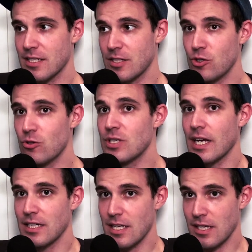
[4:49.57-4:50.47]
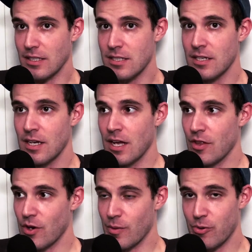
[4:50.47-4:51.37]
as new techniques
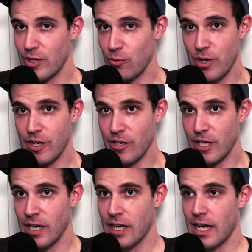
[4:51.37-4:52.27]
that are pretty weird.